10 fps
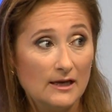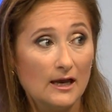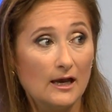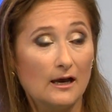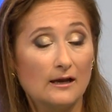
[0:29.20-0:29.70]

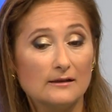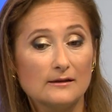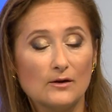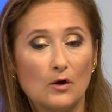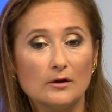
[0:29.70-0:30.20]

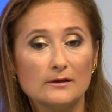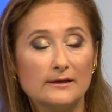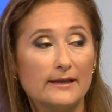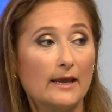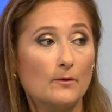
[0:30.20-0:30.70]
and on the
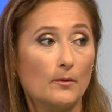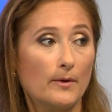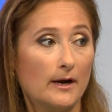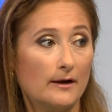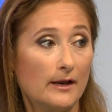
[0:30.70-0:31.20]
day we
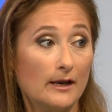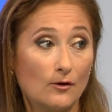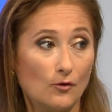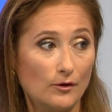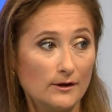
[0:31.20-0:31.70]
were in
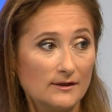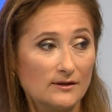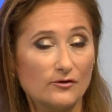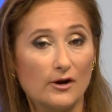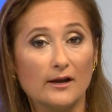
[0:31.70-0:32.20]
court
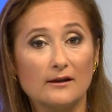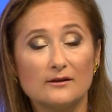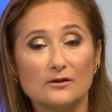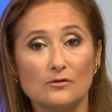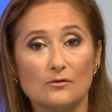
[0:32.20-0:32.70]
trying
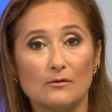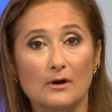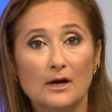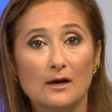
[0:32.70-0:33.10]
to